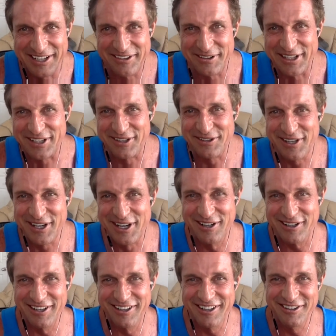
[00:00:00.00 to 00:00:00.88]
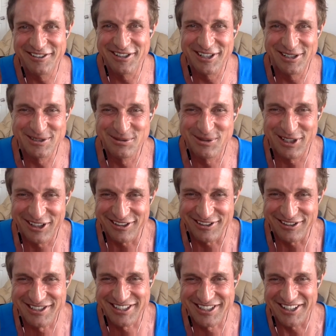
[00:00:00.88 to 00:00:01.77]
mean, who knows, who knows what
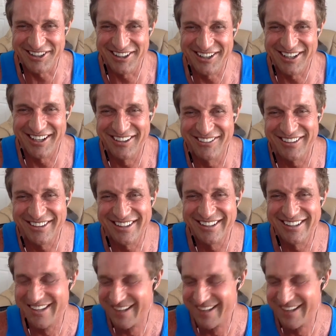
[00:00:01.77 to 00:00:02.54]
else is going on with it?